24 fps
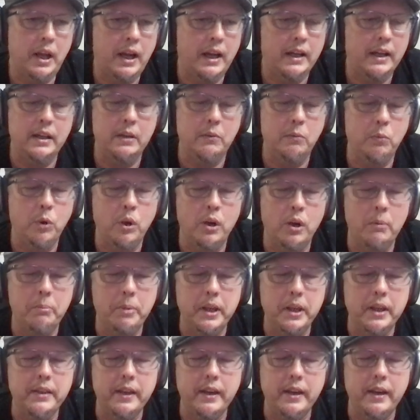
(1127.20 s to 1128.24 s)
didn't want to
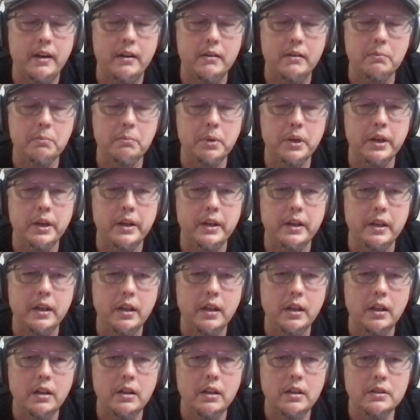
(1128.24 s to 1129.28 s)
be there, but
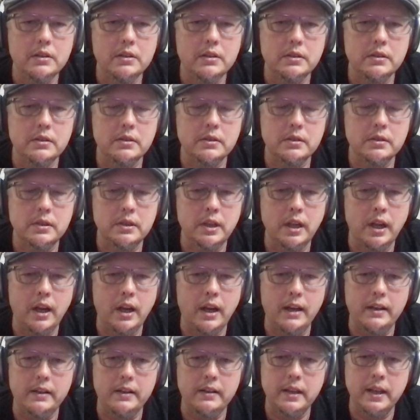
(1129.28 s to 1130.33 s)

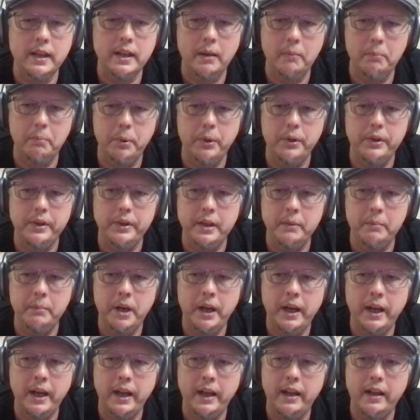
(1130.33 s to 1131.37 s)
God kept putting in my
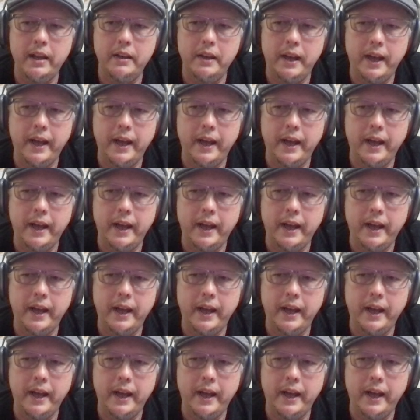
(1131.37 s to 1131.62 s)
head,